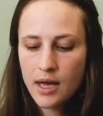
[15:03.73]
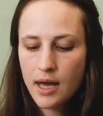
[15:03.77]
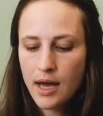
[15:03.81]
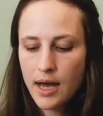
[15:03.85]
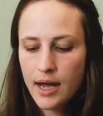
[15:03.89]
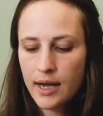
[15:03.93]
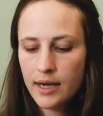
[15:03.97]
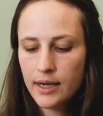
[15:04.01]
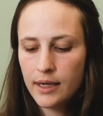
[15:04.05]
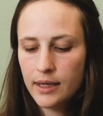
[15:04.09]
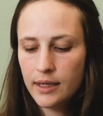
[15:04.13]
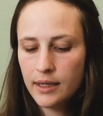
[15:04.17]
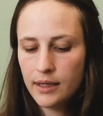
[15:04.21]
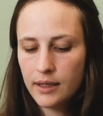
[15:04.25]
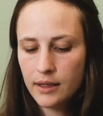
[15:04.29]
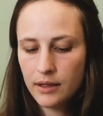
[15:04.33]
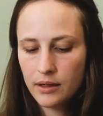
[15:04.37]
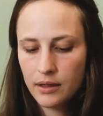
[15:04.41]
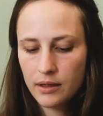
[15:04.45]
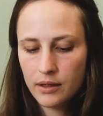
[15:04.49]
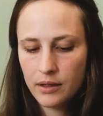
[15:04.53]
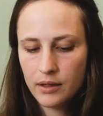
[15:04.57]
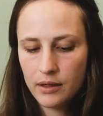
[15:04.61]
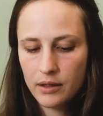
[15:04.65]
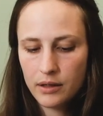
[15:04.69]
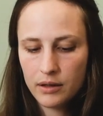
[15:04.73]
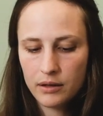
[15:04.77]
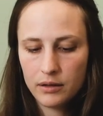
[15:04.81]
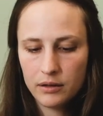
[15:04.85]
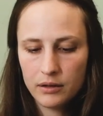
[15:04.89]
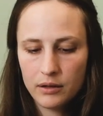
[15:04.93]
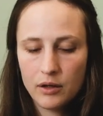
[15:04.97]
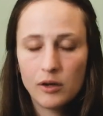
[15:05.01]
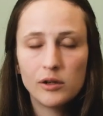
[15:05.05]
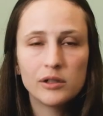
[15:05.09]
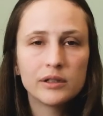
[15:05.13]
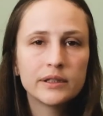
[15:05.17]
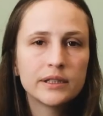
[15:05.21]
I
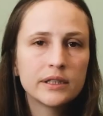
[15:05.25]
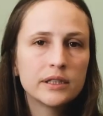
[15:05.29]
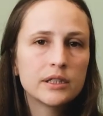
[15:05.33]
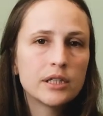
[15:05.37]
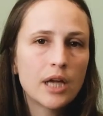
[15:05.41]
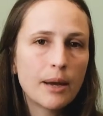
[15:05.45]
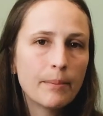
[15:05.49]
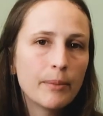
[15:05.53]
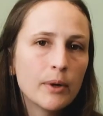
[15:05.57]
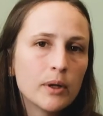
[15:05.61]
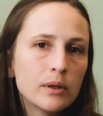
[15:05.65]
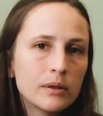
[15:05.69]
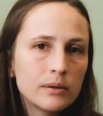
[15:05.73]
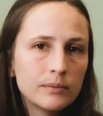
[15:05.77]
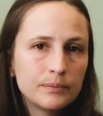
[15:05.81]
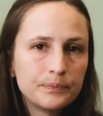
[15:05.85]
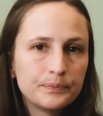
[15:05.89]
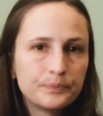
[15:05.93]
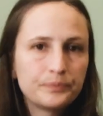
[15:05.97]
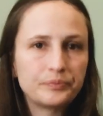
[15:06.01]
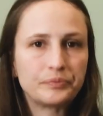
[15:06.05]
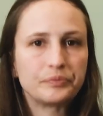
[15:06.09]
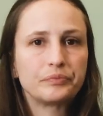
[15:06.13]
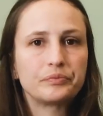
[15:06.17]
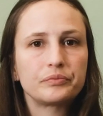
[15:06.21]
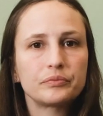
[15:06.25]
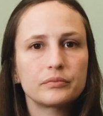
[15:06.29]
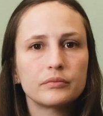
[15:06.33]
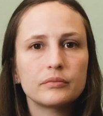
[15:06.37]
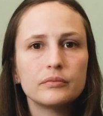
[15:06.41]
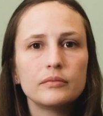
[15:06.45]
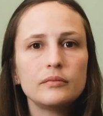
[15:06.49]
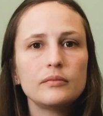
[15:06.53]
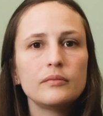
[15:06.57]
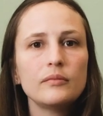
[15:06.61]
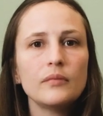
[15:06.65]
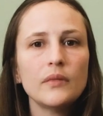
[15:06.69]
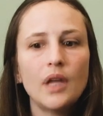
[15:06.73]
hold it double
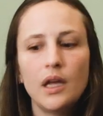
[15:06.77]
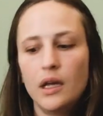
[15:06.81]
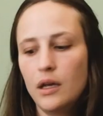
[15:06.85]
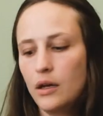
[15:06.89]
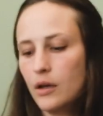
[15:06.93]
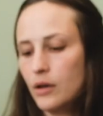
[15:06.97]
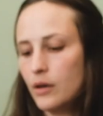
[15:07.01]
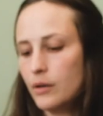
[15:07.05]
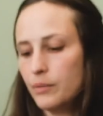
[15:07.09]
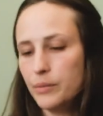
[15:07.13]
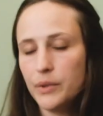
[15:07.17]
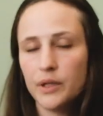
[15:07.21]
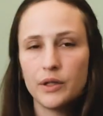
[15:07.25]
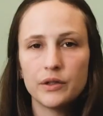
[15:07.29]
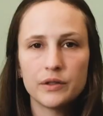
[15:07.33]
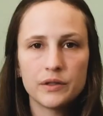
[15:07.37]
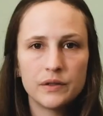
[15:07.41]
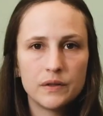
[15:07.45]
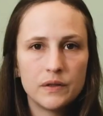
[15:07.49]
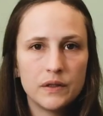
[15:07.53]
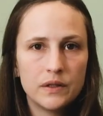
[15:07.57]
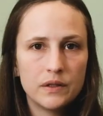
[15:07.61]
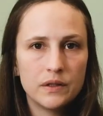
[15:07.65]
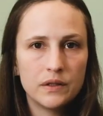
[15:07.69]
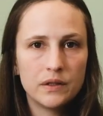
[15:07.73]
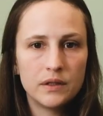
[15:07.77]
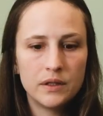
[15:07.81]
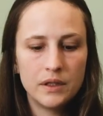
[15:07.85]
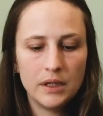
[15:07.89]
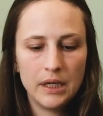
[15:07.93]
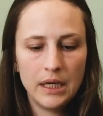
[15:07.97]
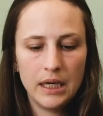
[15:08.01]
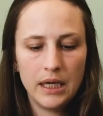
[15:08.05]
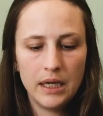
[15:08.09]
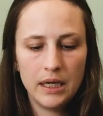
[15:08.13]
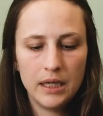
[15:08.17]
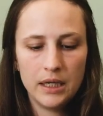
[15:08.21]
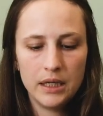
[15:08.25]
because this is
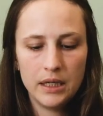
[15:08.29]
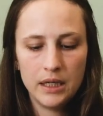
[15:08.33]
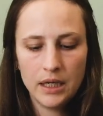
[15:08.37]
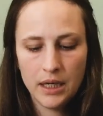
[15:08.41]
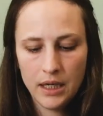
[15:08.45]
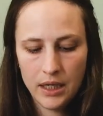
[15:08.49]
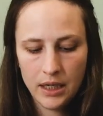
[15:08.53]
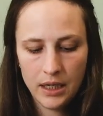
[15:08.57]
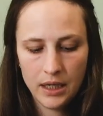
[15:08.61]
a